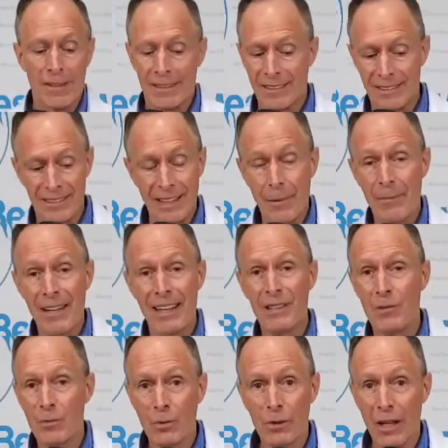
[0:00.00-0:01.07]
Some
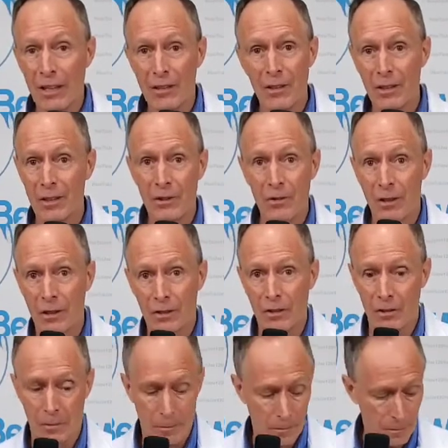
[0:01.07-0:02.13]
things we're not going to do
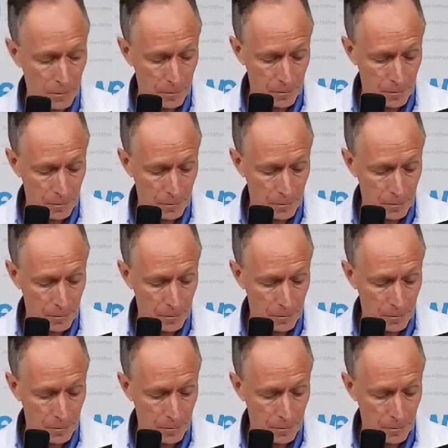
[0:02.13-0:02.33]
long-term.